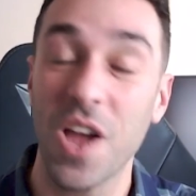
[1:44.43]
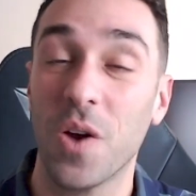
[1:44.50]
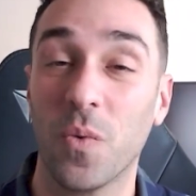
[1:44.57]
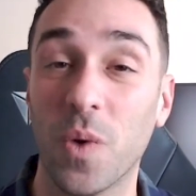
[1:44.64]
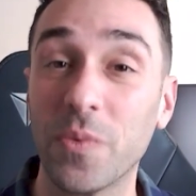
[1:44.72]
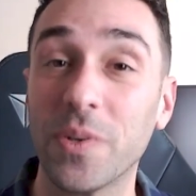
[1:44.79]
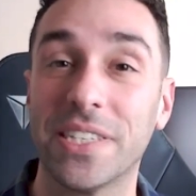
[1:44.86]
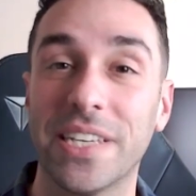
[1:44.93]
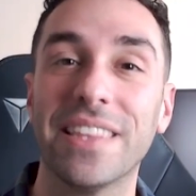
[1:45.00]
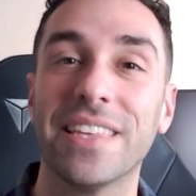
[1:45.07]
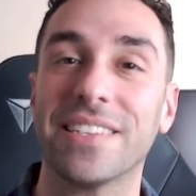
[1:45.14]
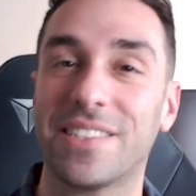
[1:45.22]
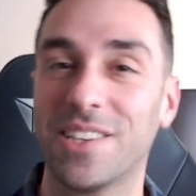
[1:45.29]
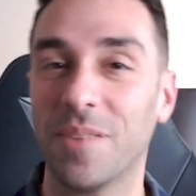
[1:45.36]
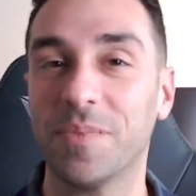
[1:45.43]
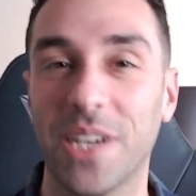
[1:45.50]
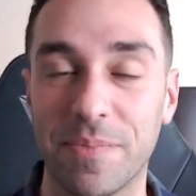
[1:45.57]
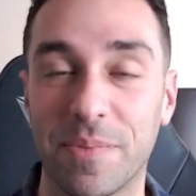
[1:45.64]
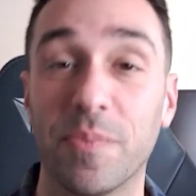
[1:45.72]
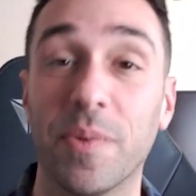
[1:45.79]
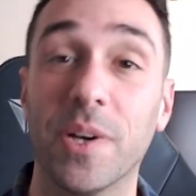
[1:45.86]
When we say that
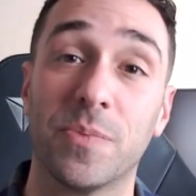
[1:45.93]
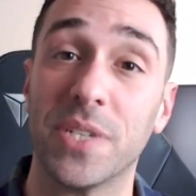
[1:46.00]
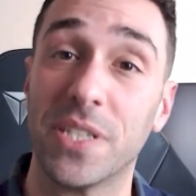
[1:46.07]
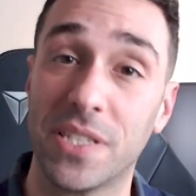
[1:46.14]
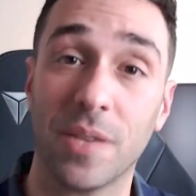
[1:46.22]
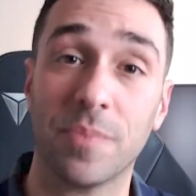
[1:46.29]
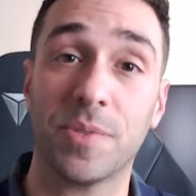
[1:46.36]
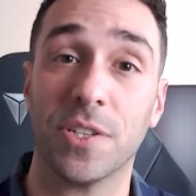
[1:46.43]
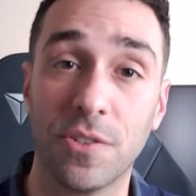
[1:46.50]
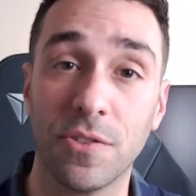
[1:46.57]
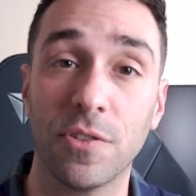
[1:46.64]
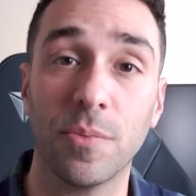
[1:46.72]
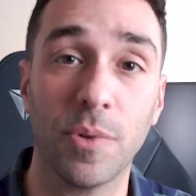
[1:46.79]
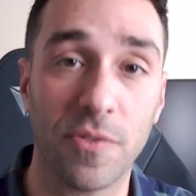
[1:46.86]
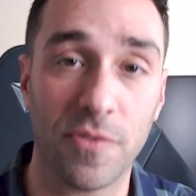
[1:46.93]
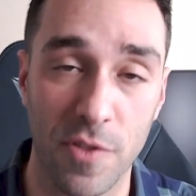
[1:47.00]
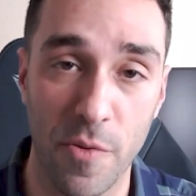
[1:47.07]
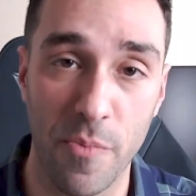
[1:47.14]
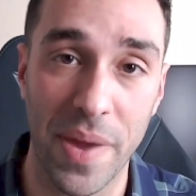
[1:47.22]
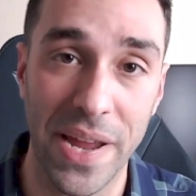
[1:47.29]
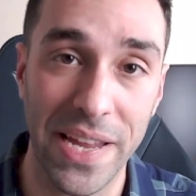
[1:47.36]
subtypes must be substitutable for their
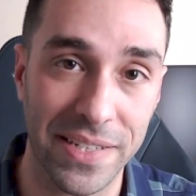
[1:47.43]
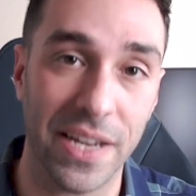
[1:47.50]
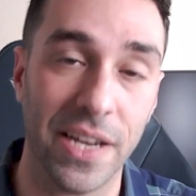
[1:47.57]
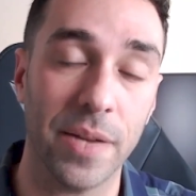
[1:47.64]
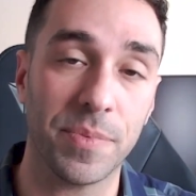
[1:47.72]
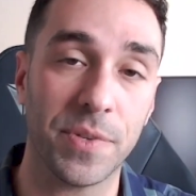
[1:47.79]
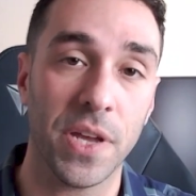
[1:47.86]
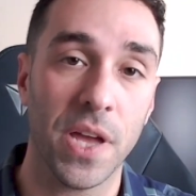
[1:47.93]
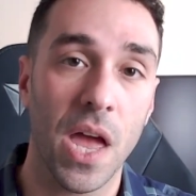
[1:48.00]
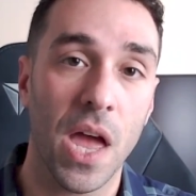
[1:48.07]
base types,